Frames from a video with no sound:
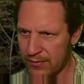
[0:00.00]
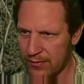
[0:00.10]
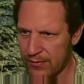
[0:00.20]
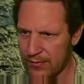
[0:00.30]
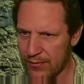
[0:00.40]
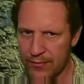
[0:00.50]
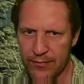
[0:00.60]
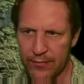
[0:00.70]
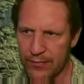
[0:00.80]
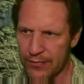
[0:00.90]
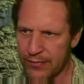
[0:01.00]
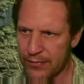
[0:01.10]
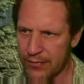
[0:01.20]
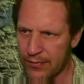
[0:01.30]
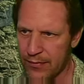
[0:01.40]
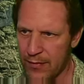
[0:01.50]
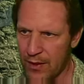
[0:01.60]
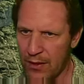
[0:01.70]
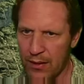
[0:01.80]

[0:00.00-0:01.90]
Nobody speaks.